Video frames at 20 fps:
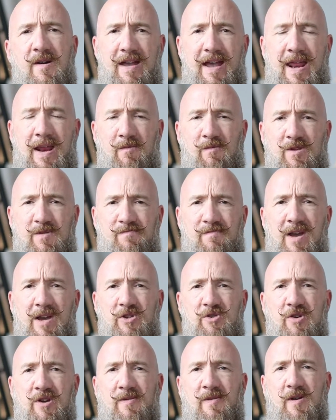And it was
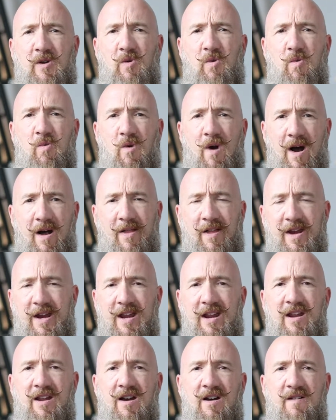measuring the
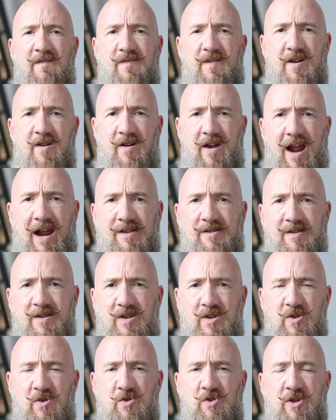quality of their
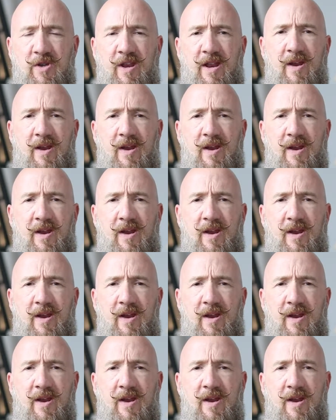execution.